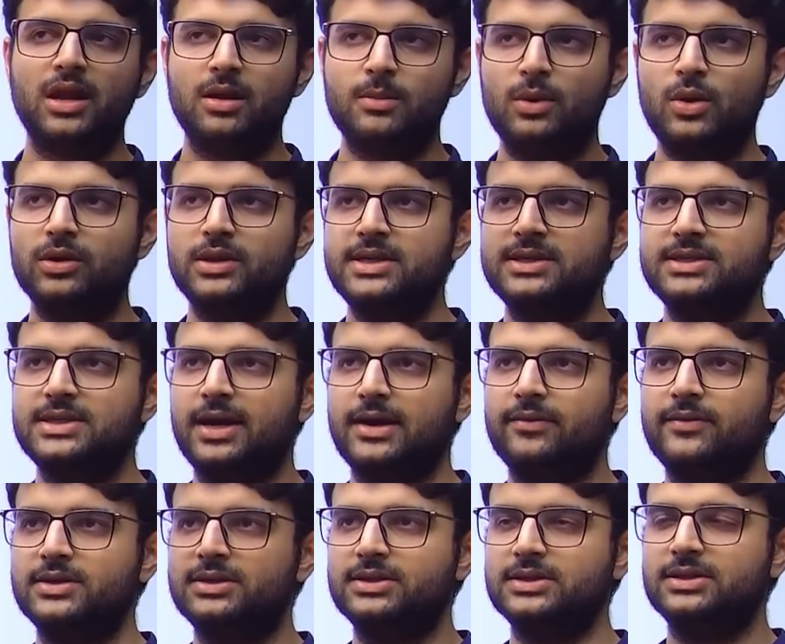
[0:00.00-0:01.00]
about these
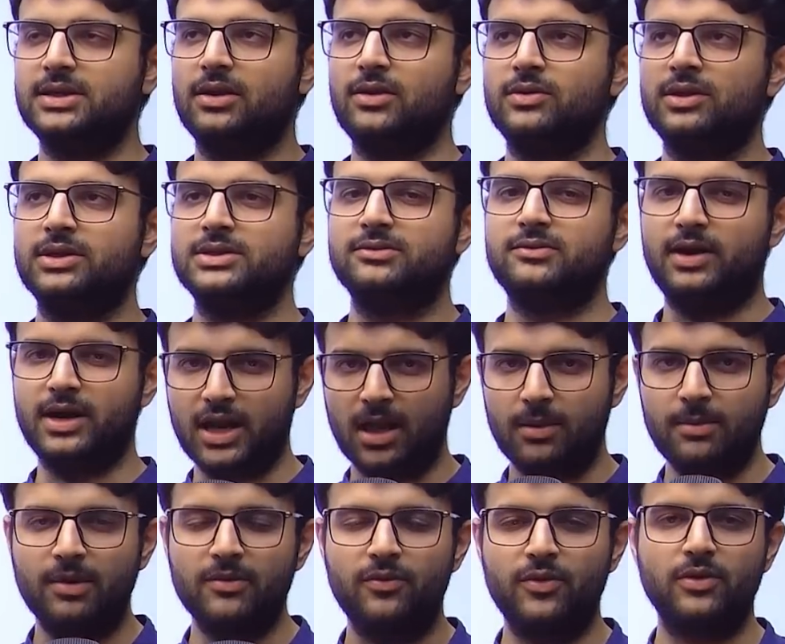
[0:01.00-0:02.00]
networks is, you know, there's one
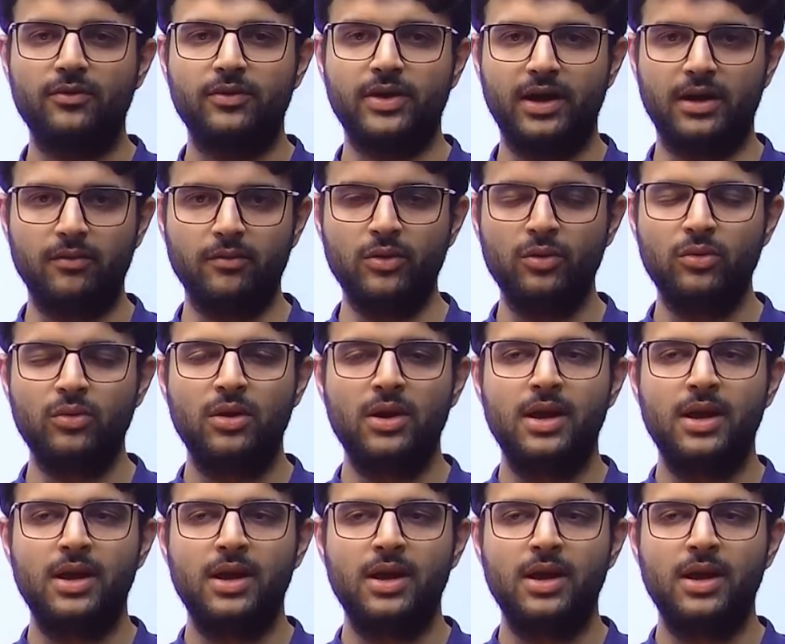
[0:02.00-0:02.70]
time effort of interview.